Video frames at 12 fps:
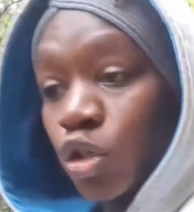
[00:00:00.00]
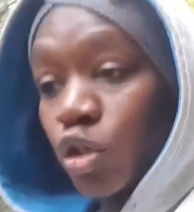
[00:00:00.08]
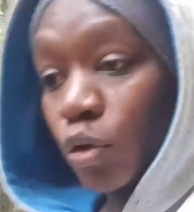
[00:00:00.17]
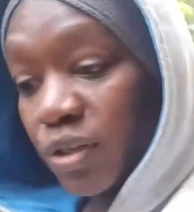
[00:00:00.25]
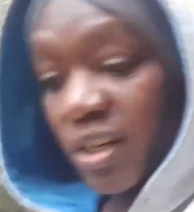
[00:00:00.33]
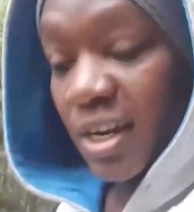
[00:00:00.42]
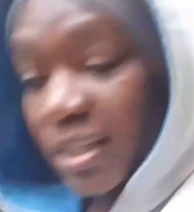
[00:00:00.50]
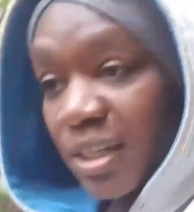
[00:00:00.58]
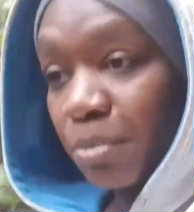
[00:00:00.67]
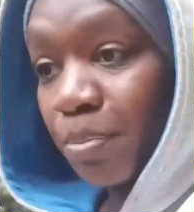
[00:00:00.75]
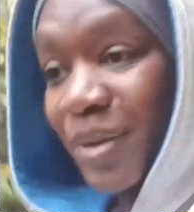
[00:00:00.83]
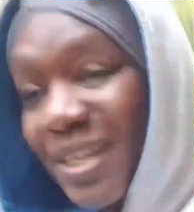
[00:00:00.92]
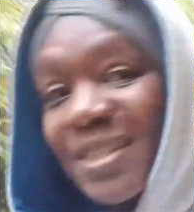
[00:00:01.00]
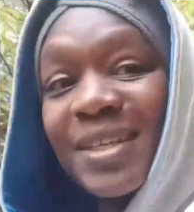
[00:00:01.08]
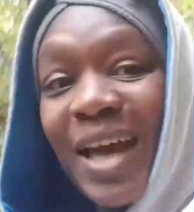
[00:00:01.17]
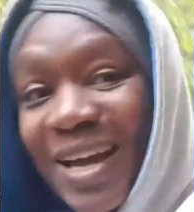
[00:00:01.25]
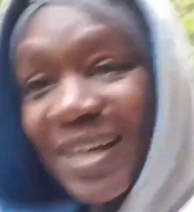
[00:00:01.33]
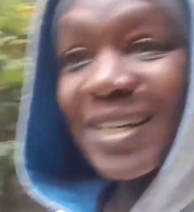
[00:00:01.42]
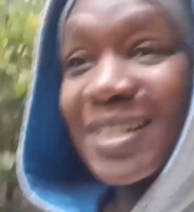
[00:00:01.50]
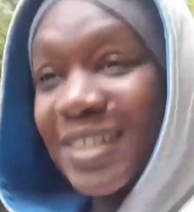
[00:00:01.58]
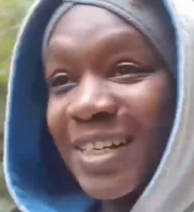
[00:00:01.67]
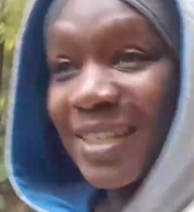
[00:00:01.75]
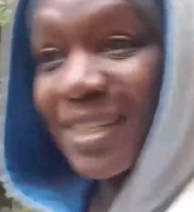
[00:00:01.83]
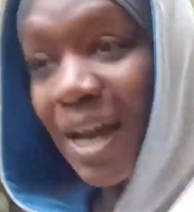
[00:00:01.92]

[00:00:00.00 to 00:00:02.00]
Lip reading: you need please just a